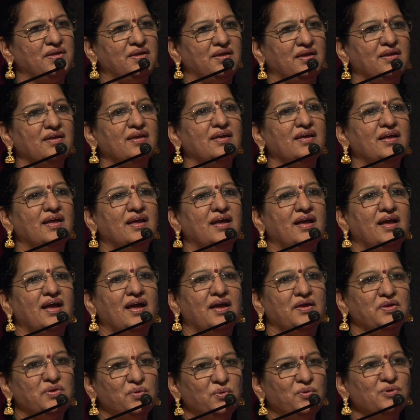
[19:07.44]
be
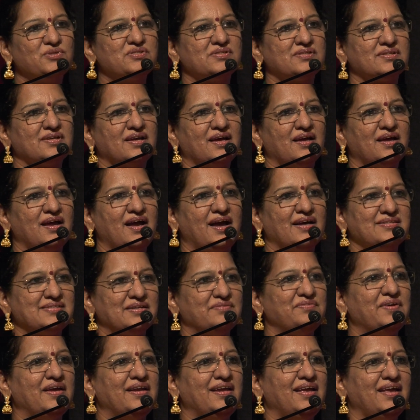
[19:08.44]
used as
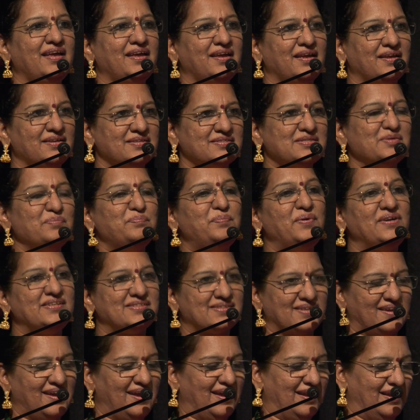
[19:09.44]
a very simple
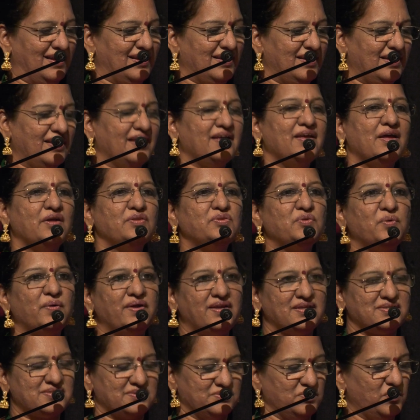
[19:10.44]
scale through
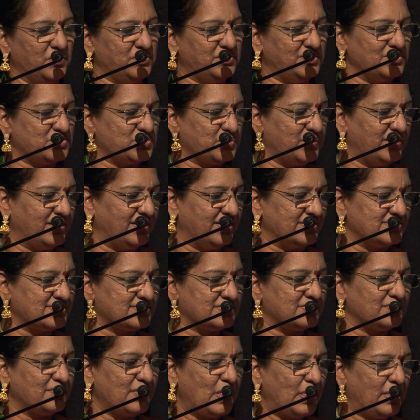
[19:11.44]
his nottu
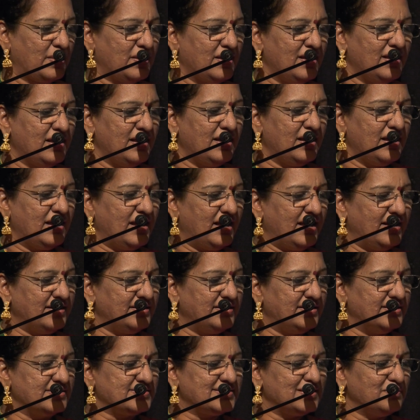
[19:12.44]
swaras.
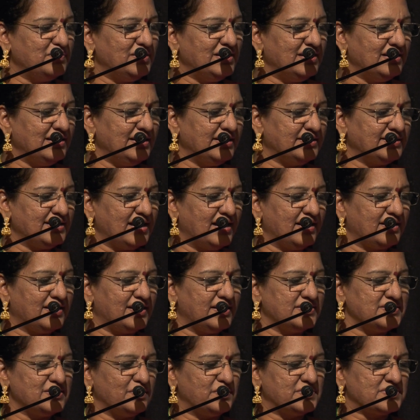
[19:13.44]
And similarly,
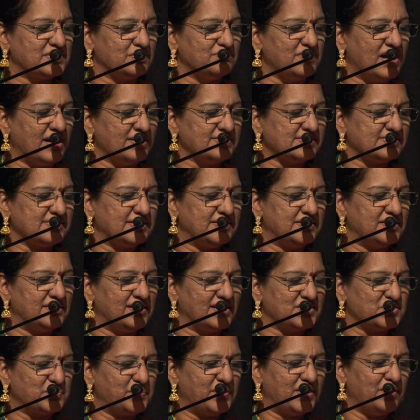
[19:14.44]
Tyagaraja was a master in
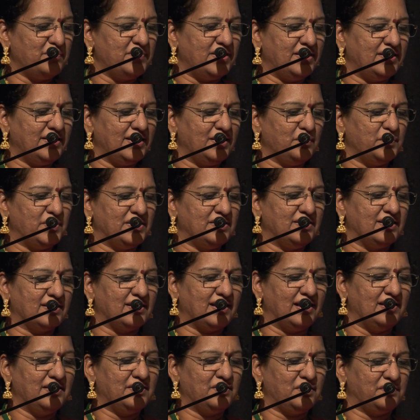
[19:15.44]
experimenting with the
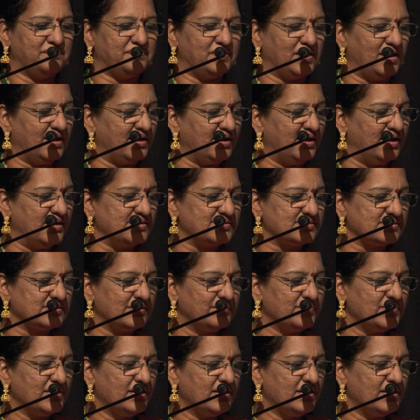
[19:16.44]
color of ragas.